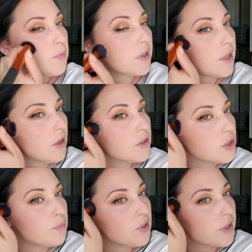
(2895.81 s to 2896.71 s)
but then
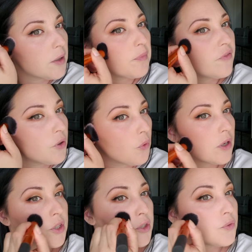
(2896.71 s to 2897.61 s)
also build up if you
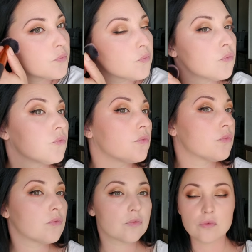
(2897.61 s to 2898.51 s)
want to.
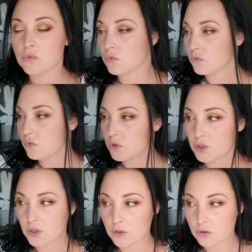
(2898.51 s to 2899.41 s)

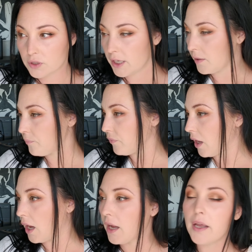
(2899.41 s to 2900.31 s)
So yeah,
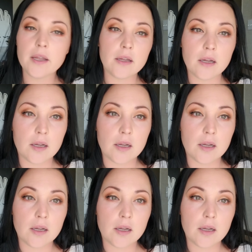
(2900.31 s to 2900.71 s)
I